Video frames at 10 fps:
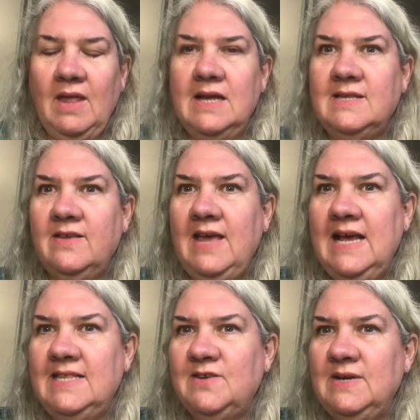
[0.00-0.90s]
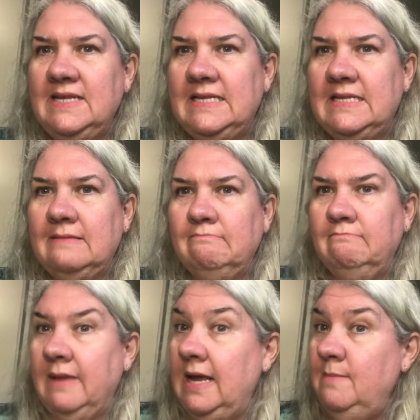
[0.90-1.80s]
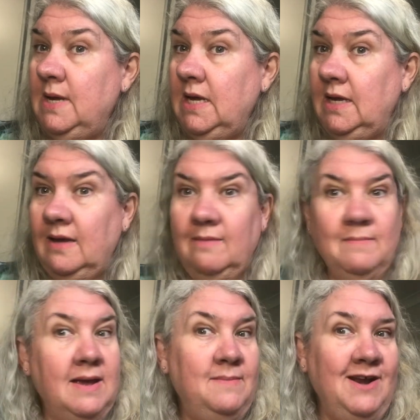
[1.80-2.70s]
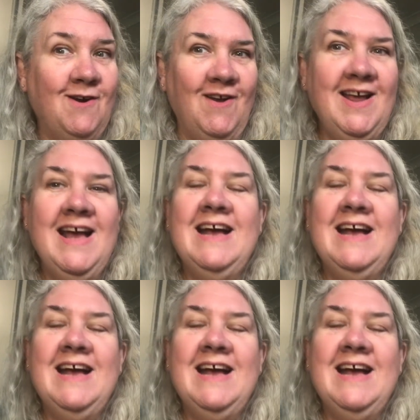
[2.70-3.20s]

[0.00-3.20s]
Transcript: So the answer is maybe, maybe not.